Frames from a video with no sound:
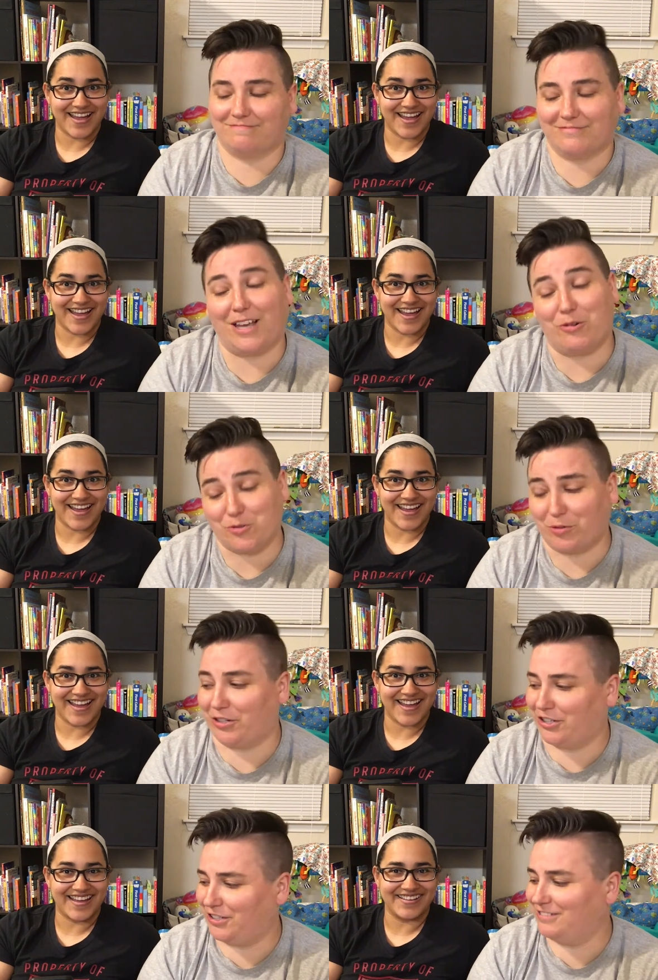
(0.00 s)
Speaker 1: That was pretty
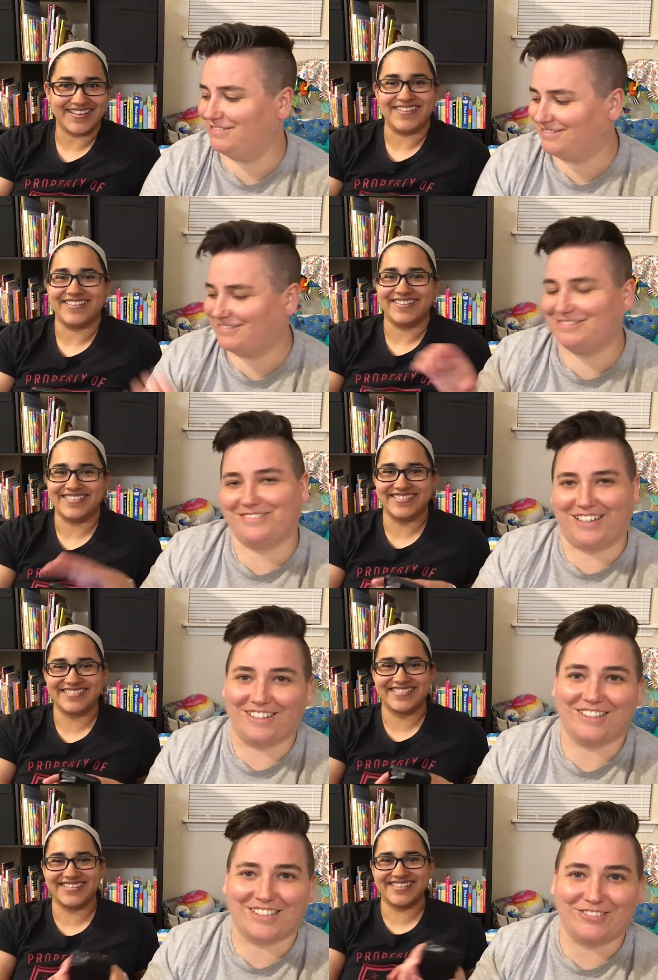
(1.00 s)
good. Uh, I
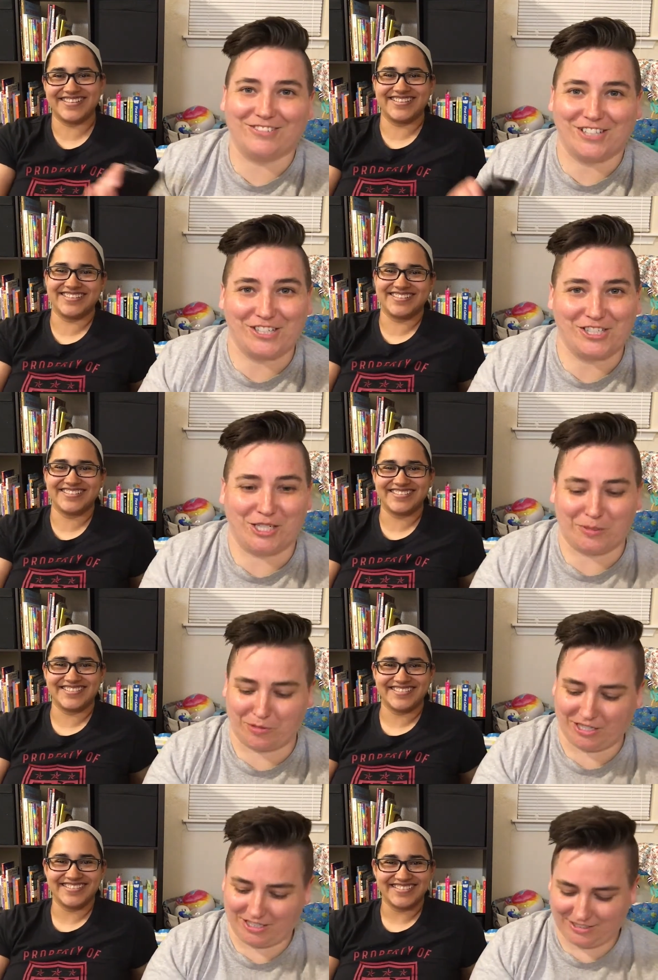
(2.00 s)
like that one. They
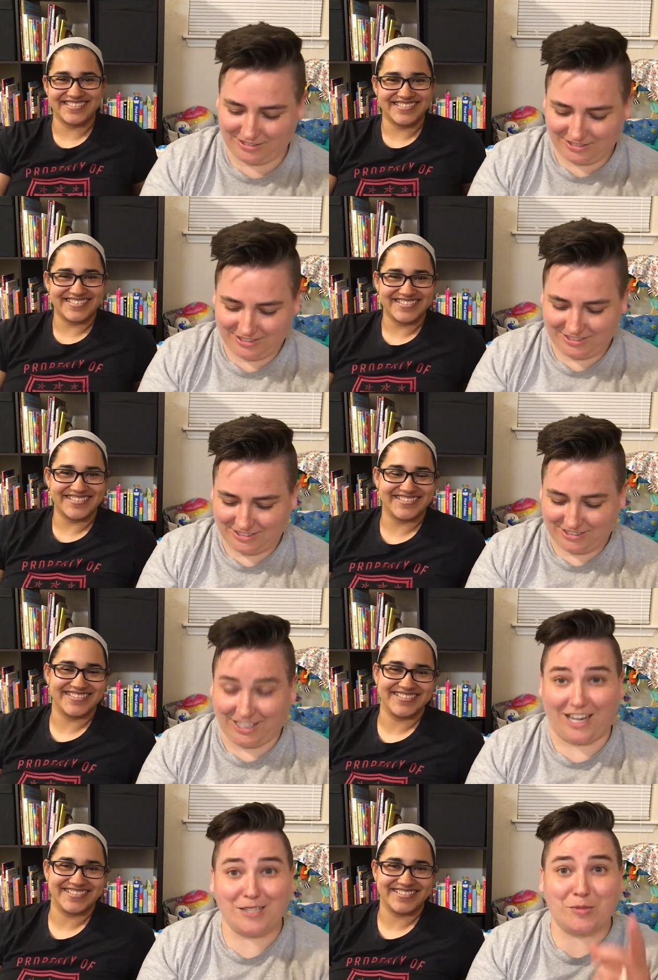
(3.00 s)
celebrate. I
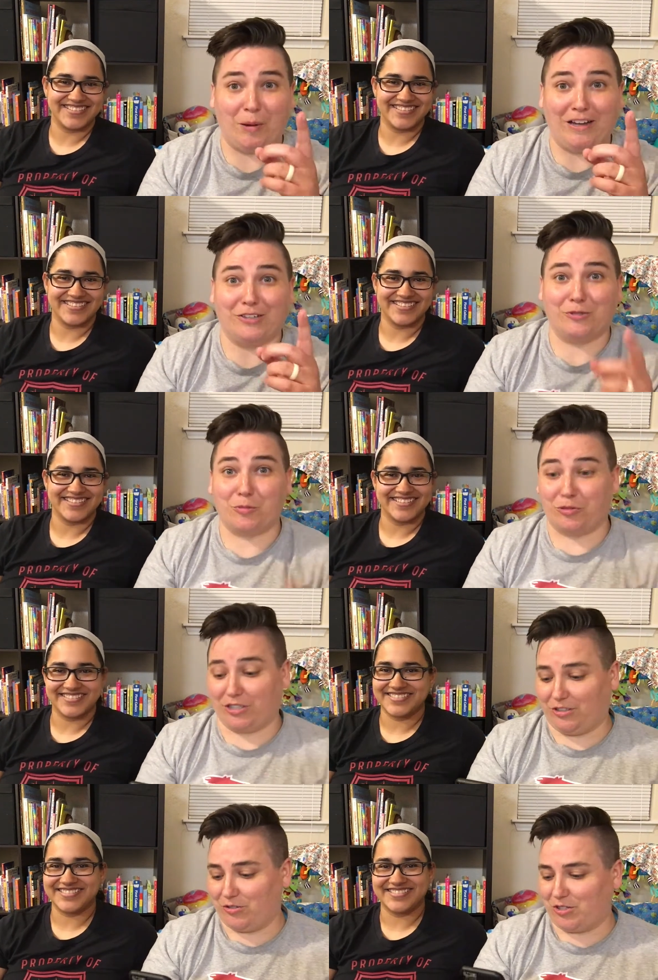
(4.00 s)
got a smile. We're pretty
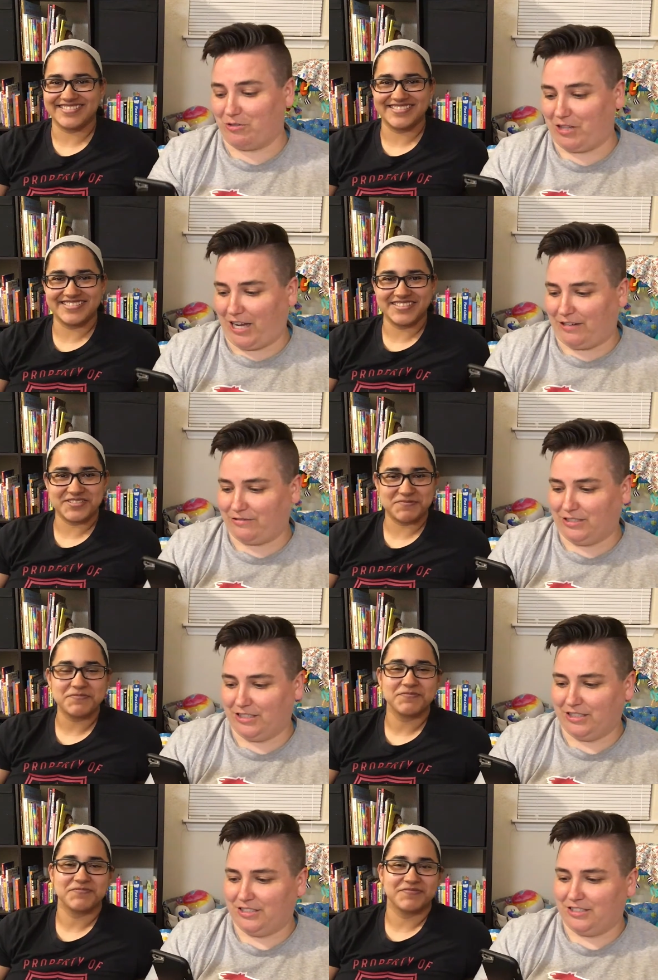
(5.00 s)
close to a laugh.
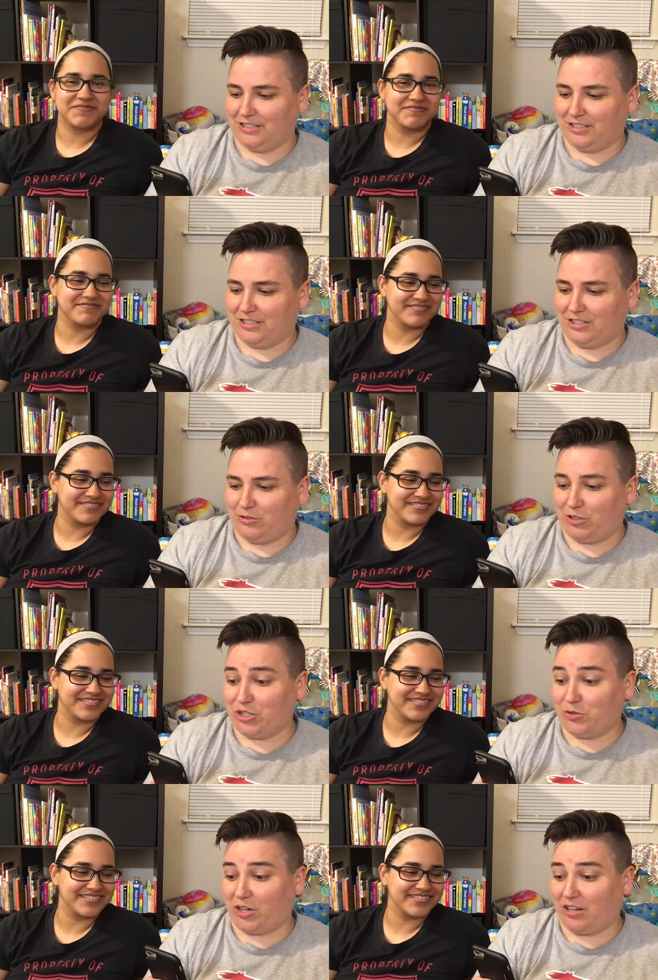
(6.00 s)
What do
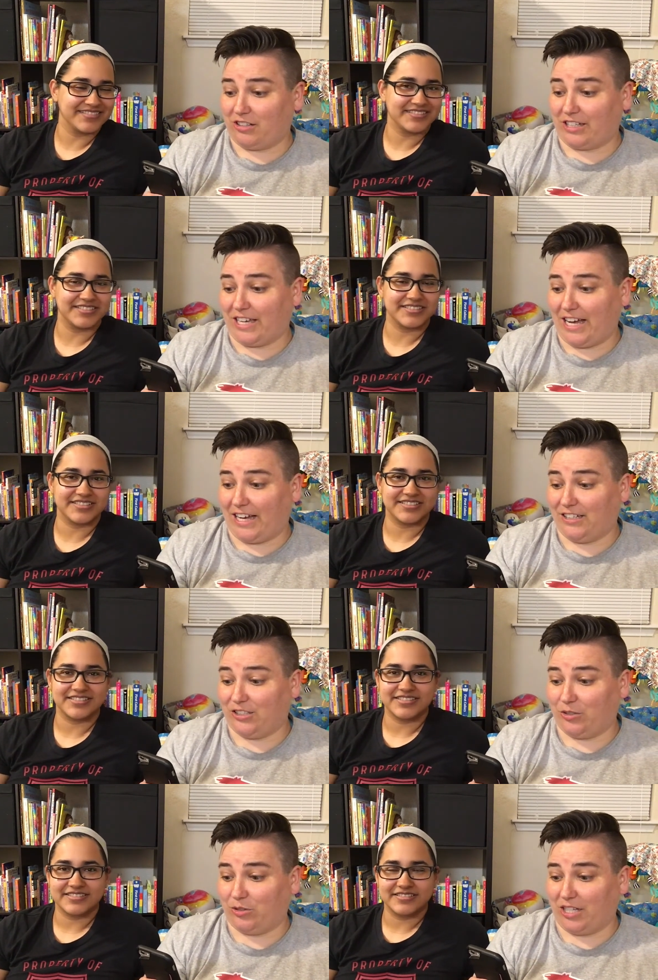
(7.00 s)
you call a cat
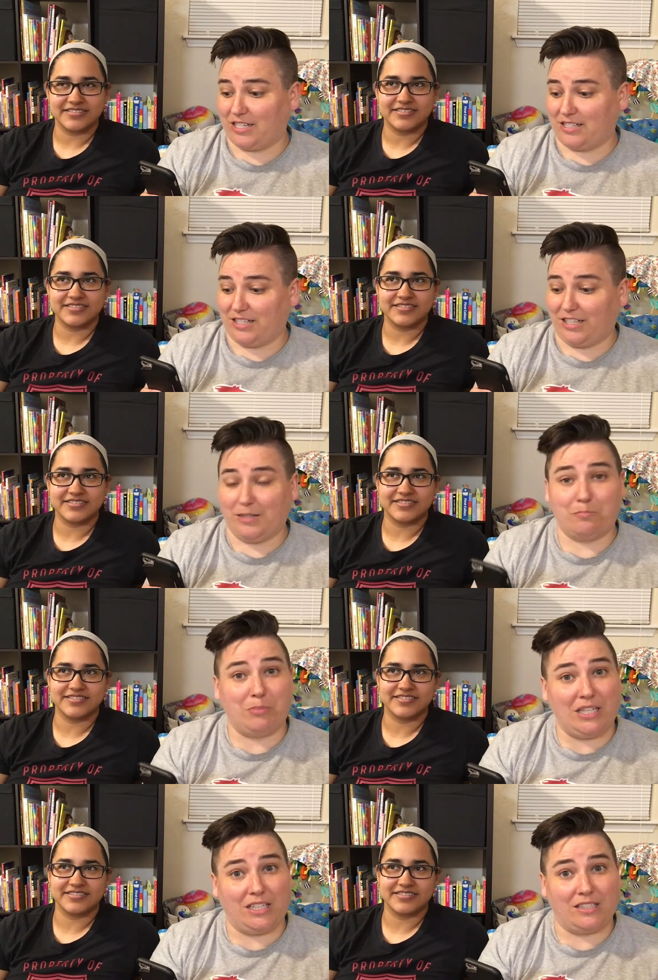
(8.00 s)
who likes to eat
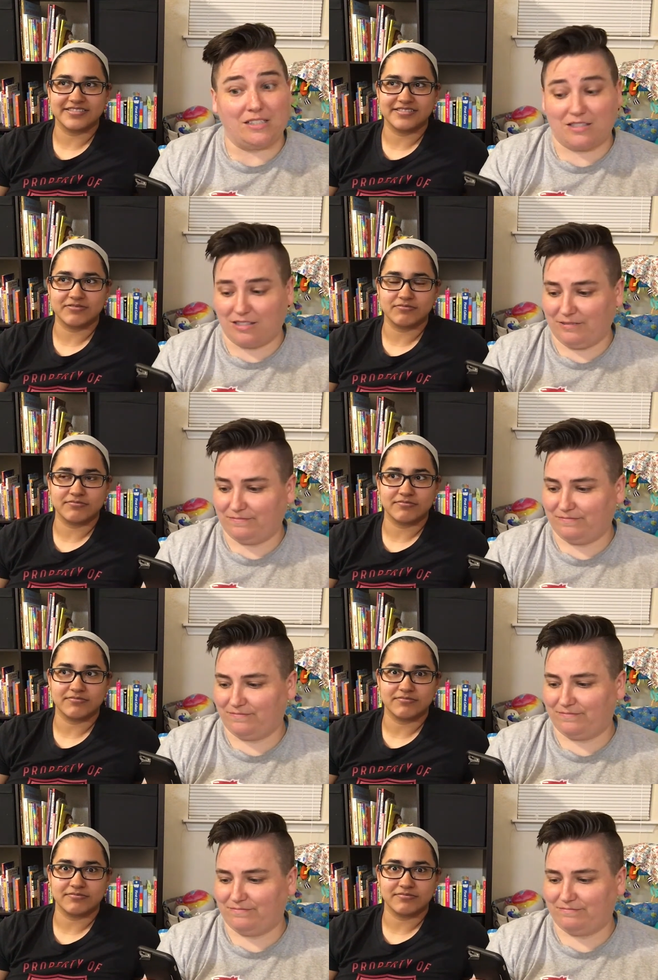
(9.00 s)
beans?
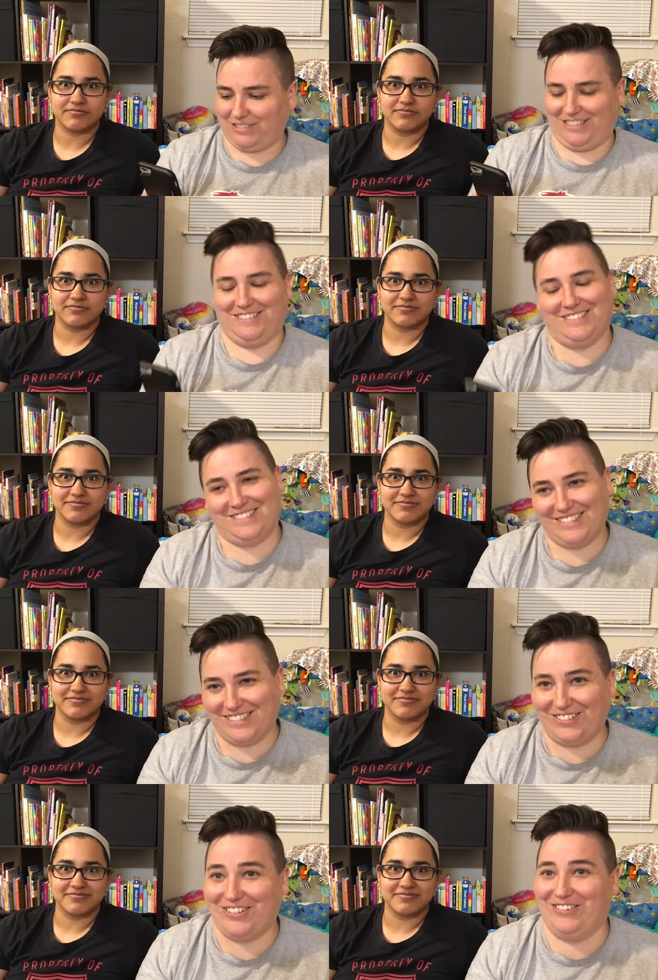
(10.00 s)

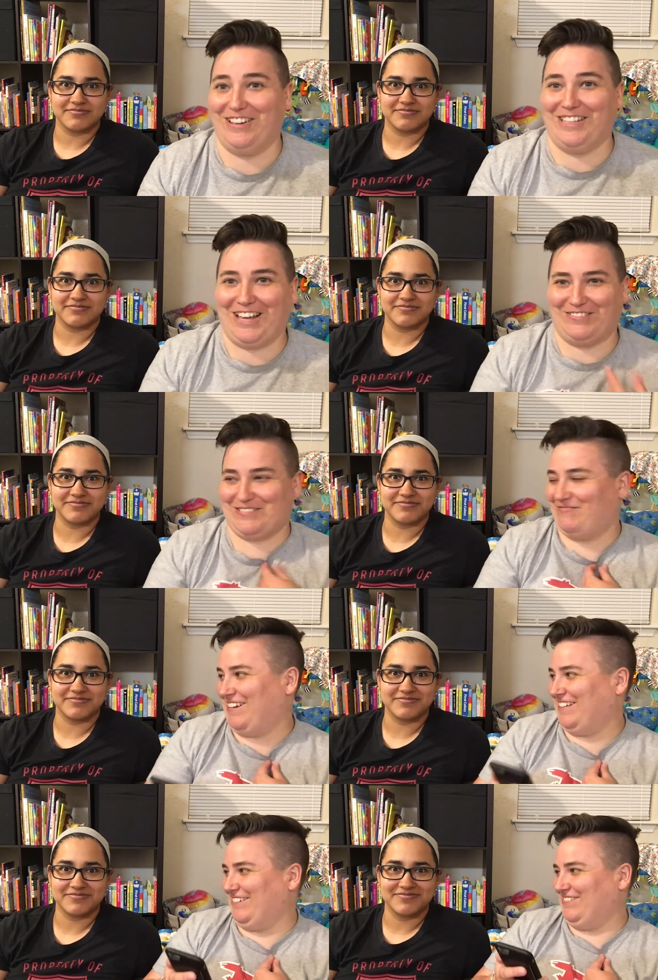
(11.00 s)
Oh no, I laughed at my
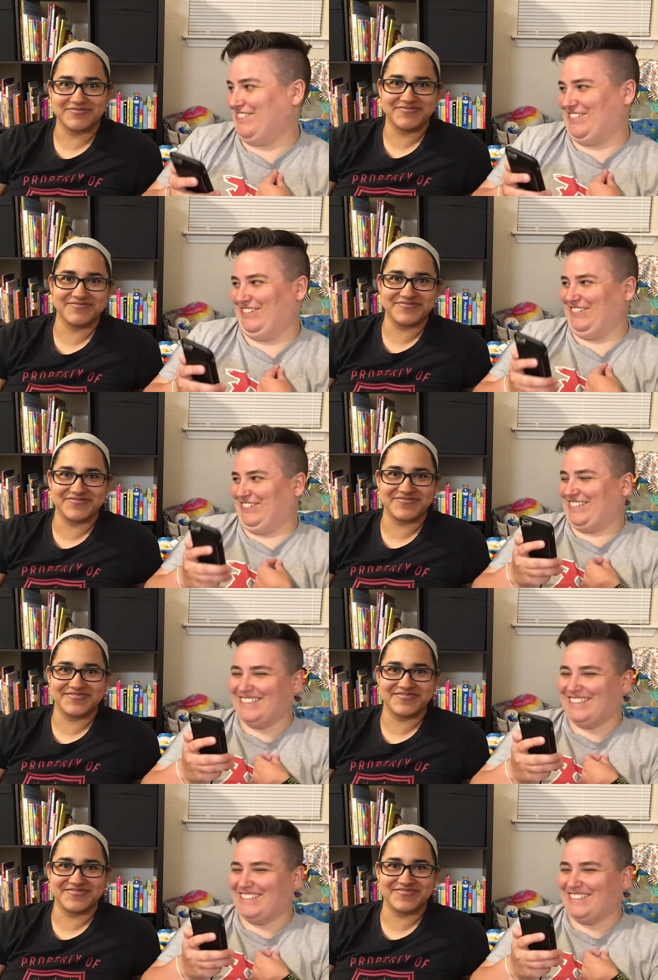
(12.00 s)
own joke.